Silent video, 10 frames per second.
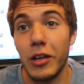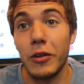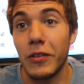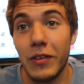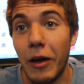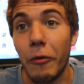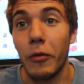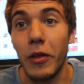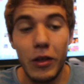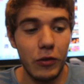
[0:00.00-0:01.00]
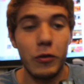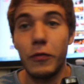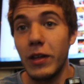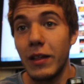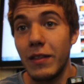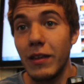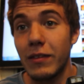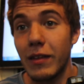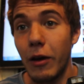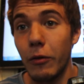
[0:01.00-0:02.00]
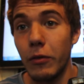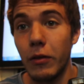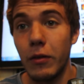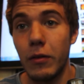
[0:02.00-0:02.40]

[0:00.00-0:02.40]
a good sound. So if you get this sound,